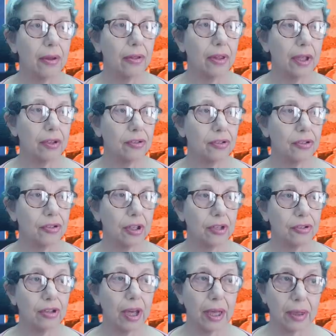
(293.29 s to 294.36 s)
There's uh,
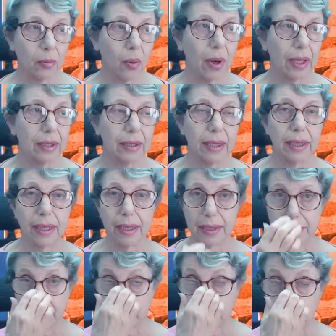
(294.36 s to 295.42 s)
Taiwan
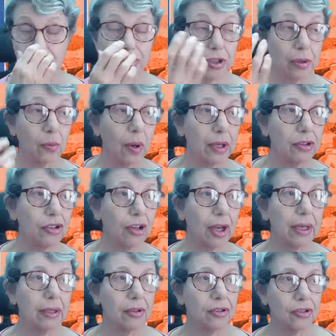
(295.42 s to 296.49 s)
here. You can see why
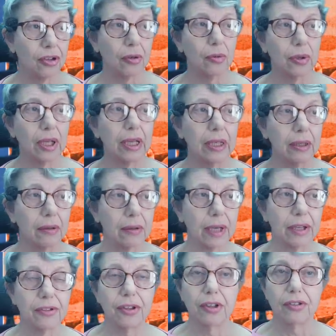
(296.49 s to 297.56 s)
China's so keen on
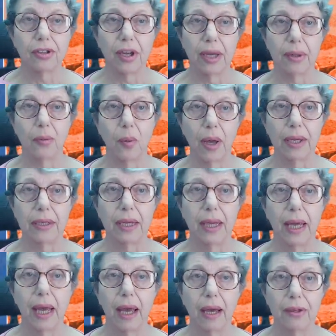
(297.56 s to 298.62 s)
getting Taiwan
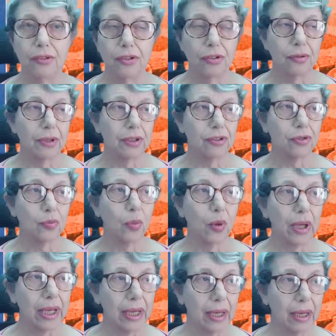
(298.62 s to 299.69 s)
under its
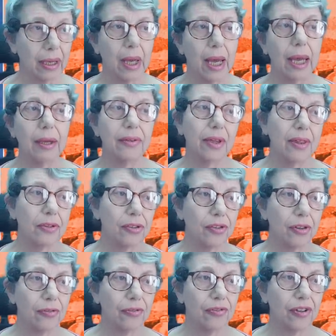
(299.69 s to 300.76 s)
wing. And then there's
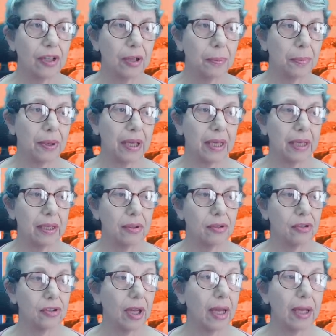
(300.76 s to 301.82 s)
the
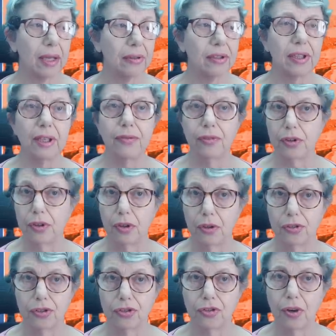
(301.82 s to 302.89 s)
Philippines and even
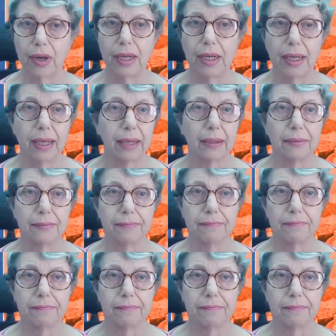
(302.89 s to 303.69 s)
Australia.